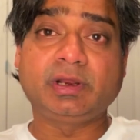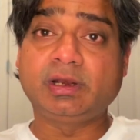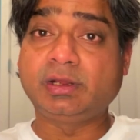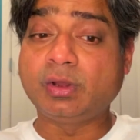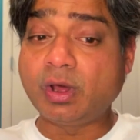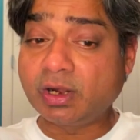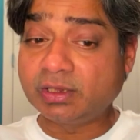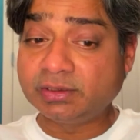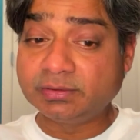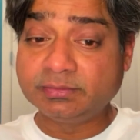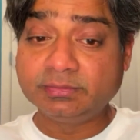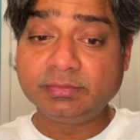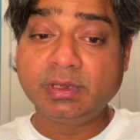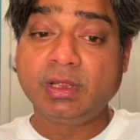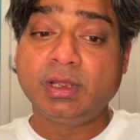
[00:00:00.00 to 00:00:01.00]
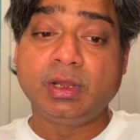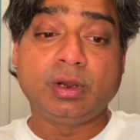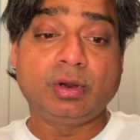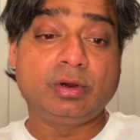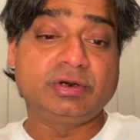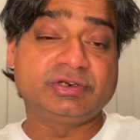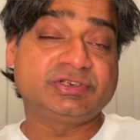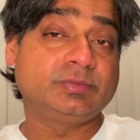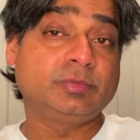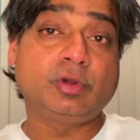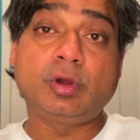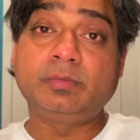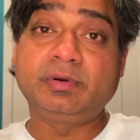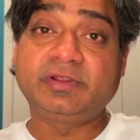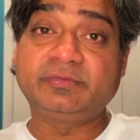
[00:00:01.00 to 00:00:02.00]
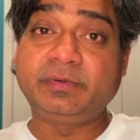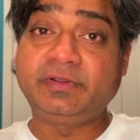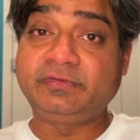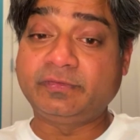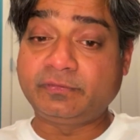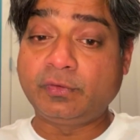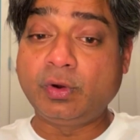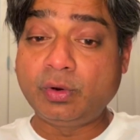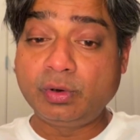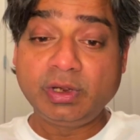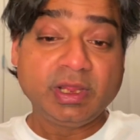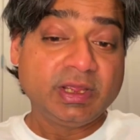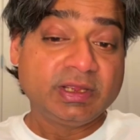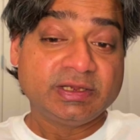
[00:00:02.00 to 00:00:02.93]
algorithm or some complex piece of code,